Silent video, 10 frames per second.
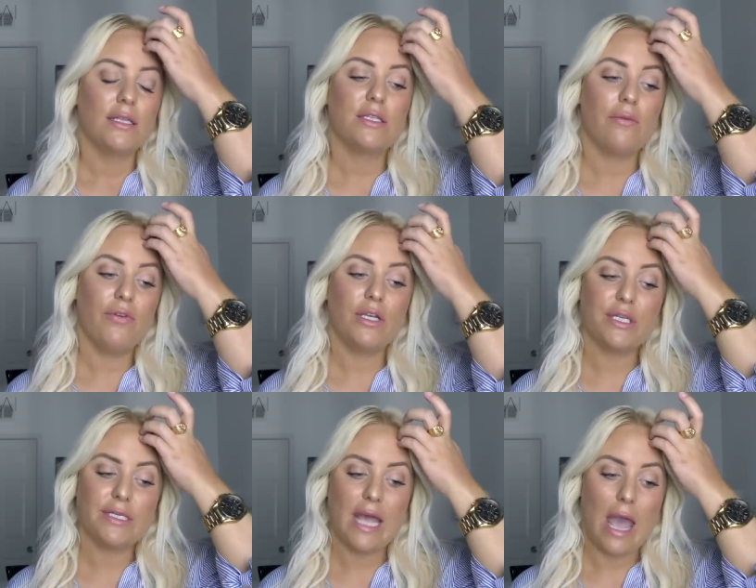something
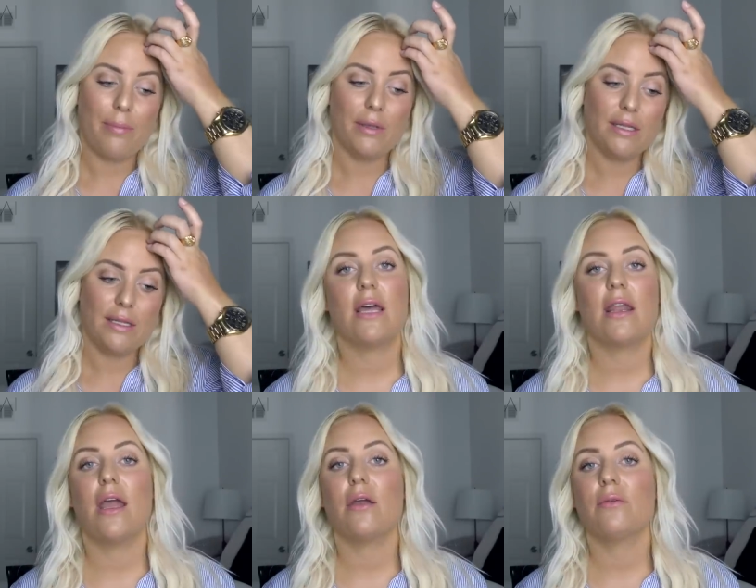just happened
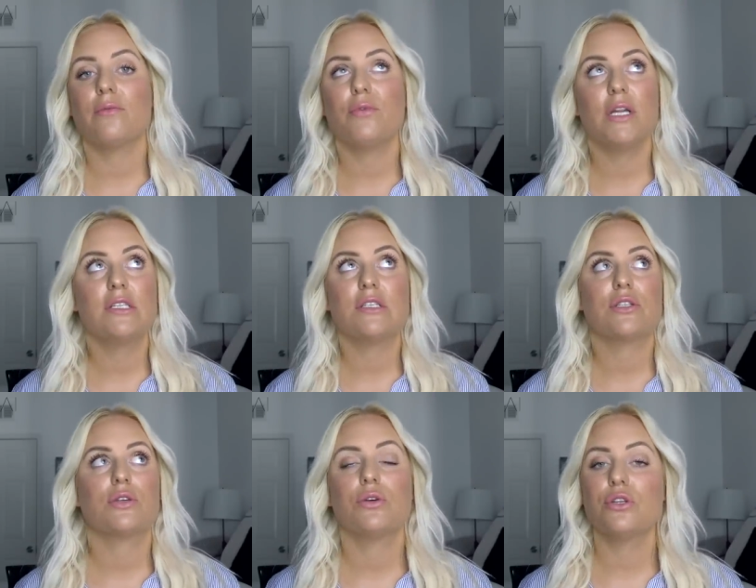that I really
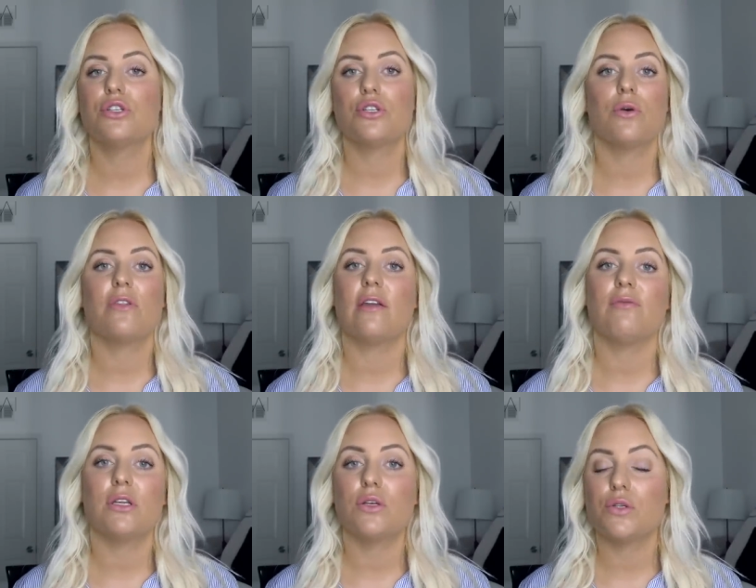just couldn't show that
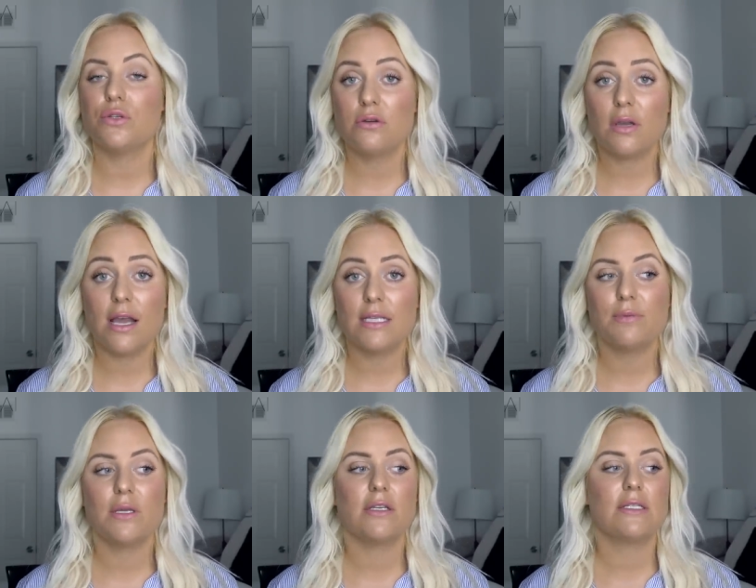video to you guys
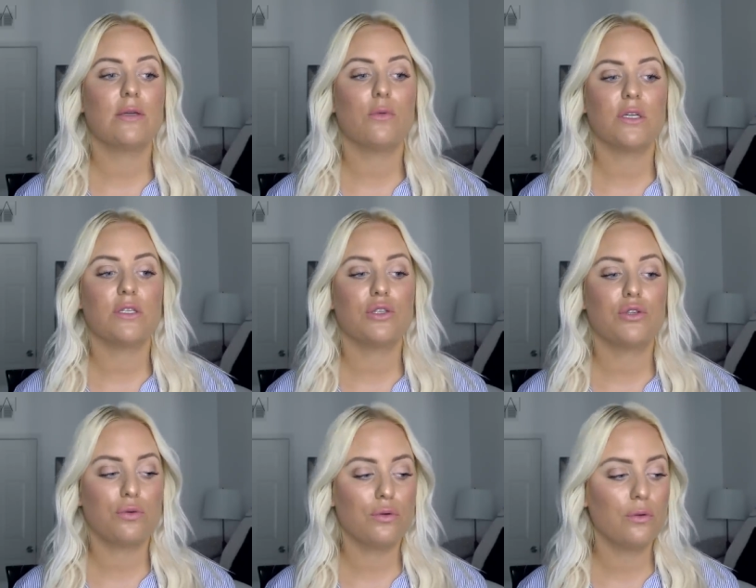because it wasn't
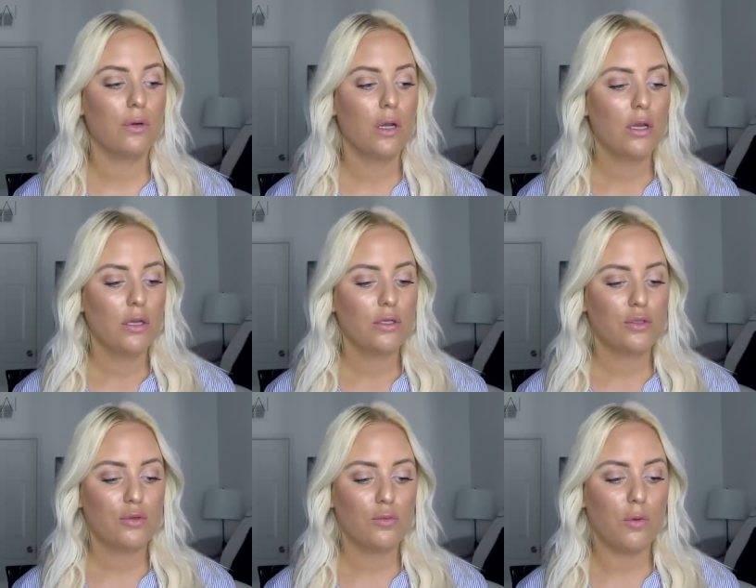true
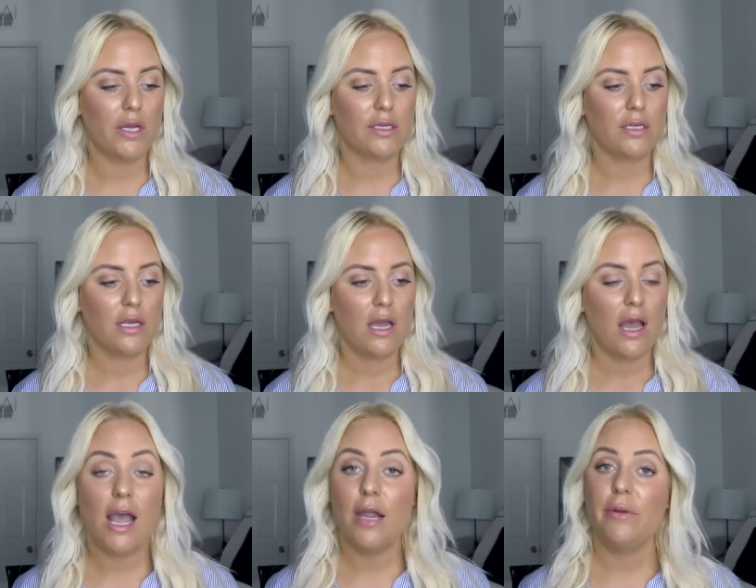to what
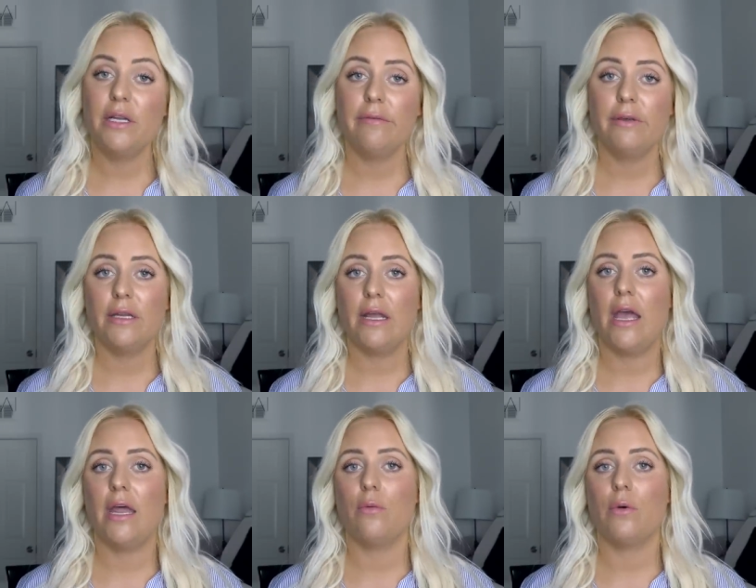I believe in
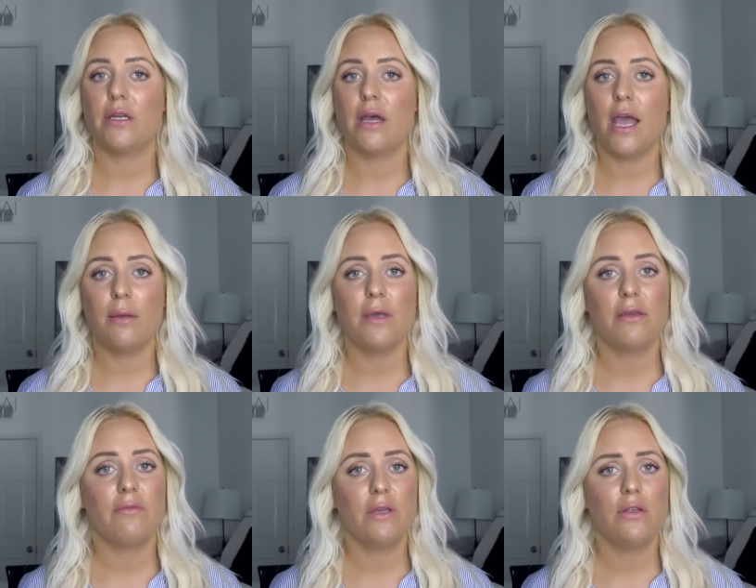and what I
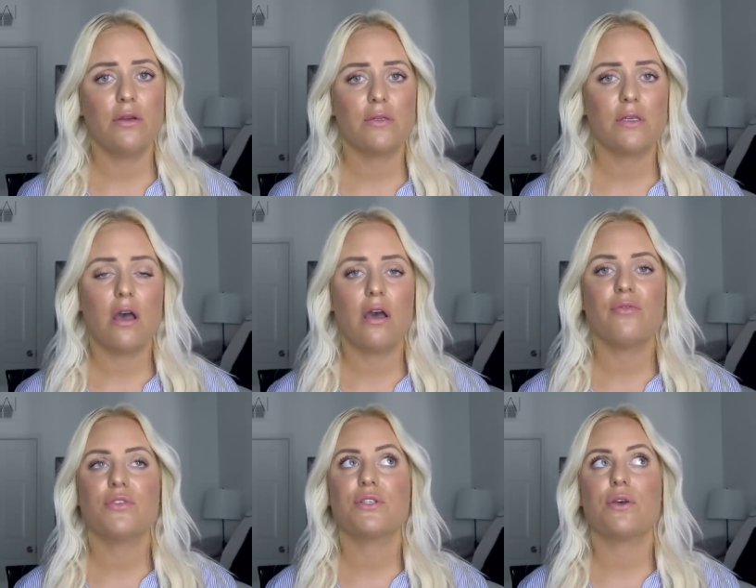make videos
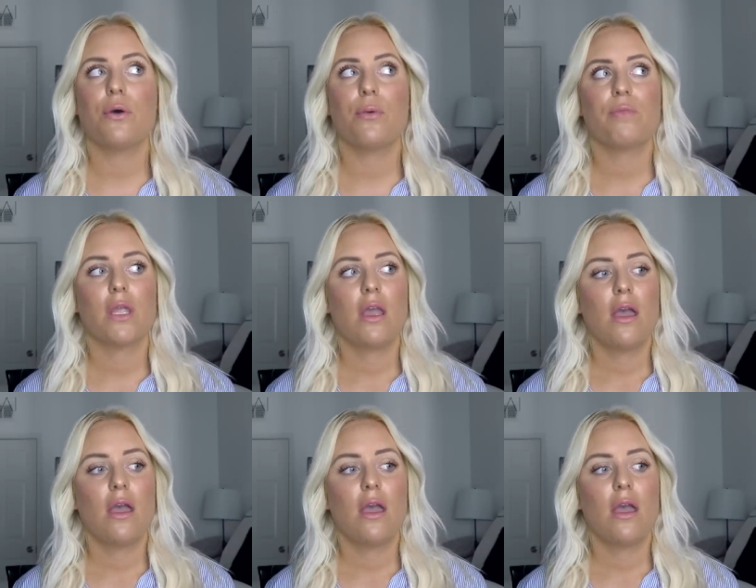of so